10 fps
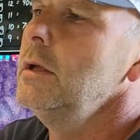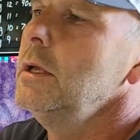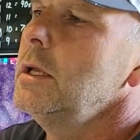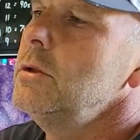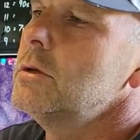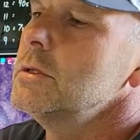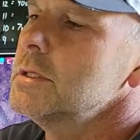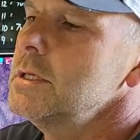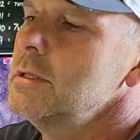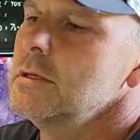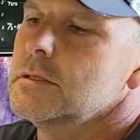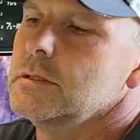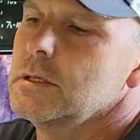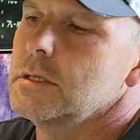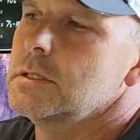And you can see this
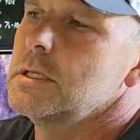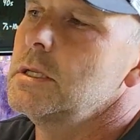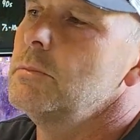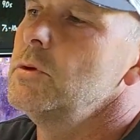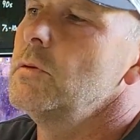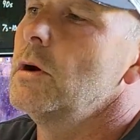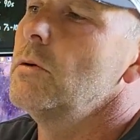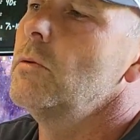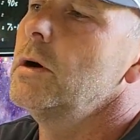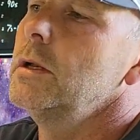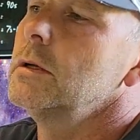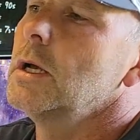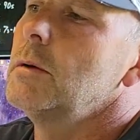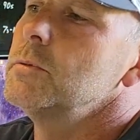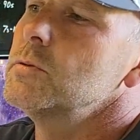ZWO one
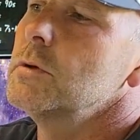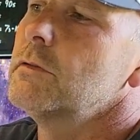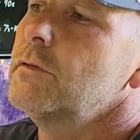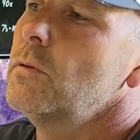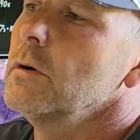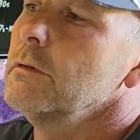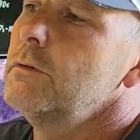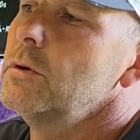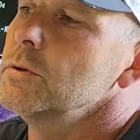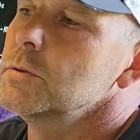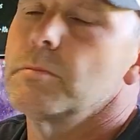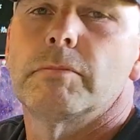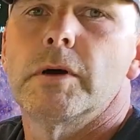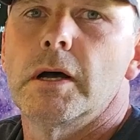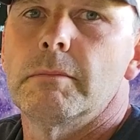comes with 4 of those
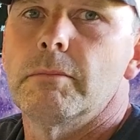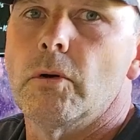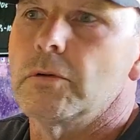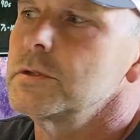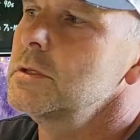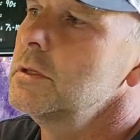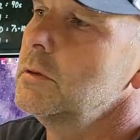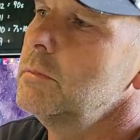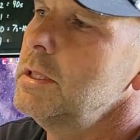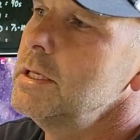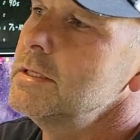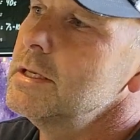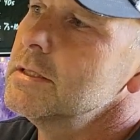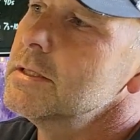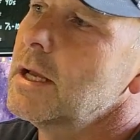bolts. It would be these
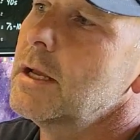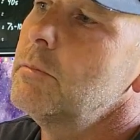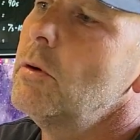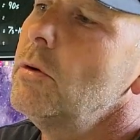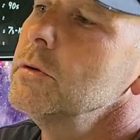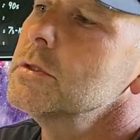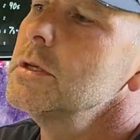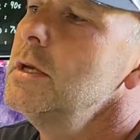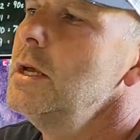inside bolts.